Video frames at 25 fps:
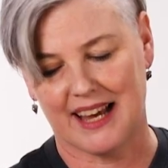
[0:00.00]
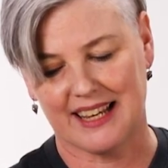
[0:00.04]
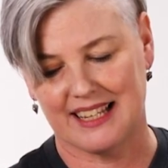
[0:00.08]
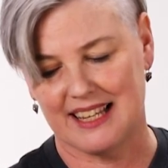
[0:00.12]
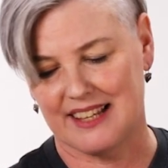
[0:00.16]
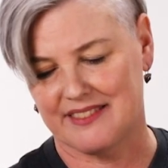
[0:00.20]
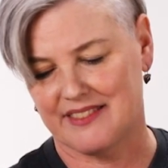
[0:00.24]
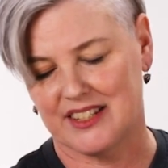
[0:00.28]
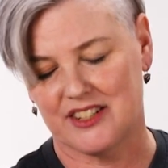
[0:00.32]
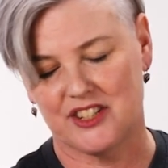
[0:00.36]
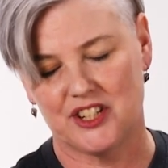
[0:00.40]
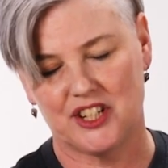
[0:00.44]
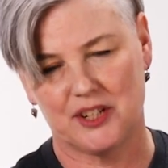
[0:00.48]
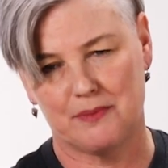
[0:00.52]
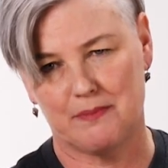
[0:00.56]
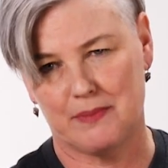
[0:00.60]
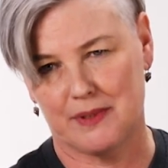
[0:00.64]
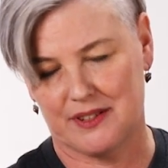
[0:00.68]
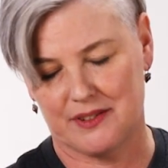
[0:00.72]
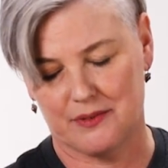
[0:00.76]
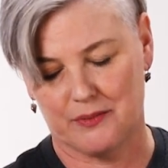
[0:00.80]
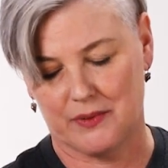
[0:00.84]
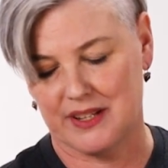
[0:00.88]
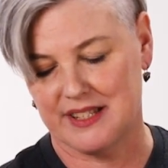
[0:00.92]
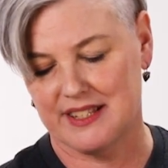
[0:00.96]
I get the
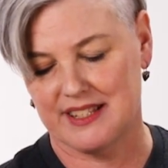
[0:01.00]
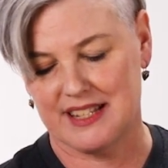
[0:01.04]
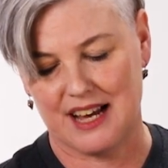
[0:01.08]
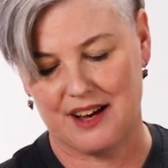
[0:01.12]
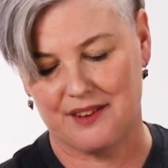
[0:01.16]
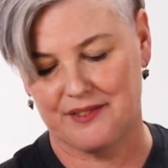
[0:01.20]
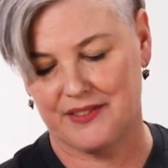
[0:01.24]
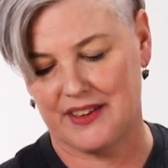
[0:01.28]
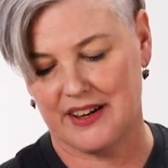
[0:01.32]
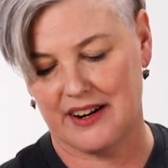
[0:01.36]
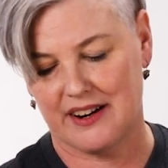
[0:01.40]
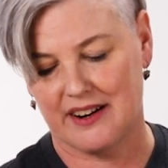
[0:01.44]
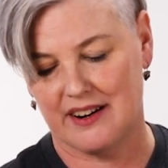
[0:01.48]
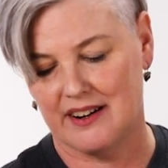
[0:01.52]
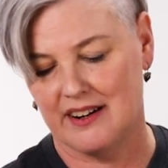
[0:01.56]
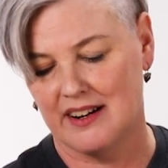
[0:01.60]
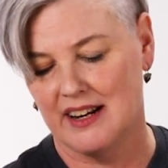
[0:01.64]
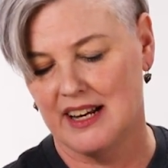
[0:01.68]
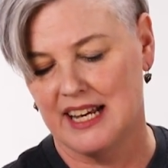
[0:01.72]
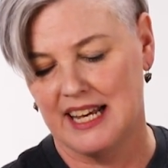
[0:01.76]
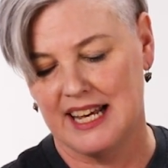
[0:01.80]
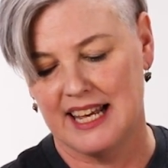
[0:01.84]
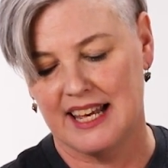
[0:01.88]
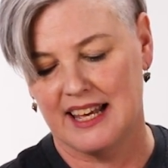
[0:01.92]
cheapest ones out there.